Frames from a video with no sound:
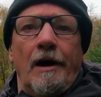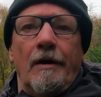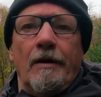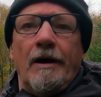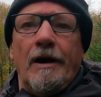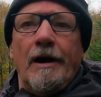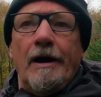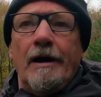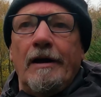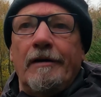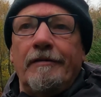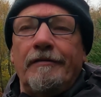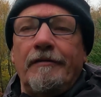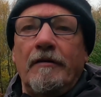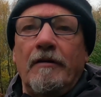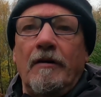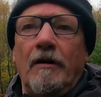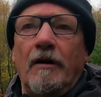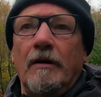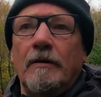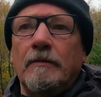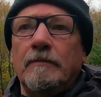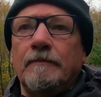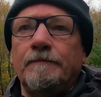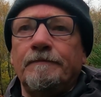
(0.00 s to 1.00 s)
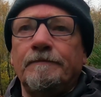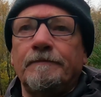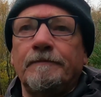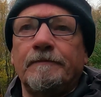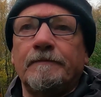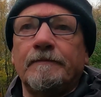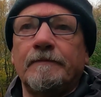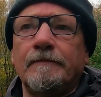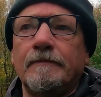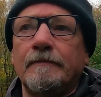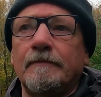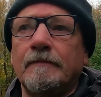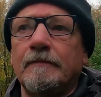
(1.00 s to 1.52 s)
I thought,
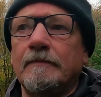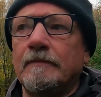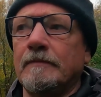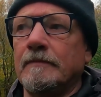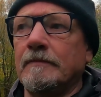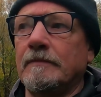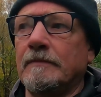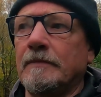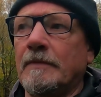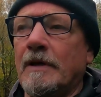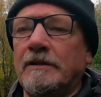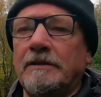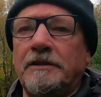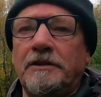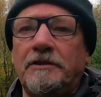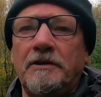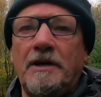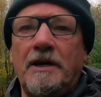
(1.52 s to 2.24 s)
has he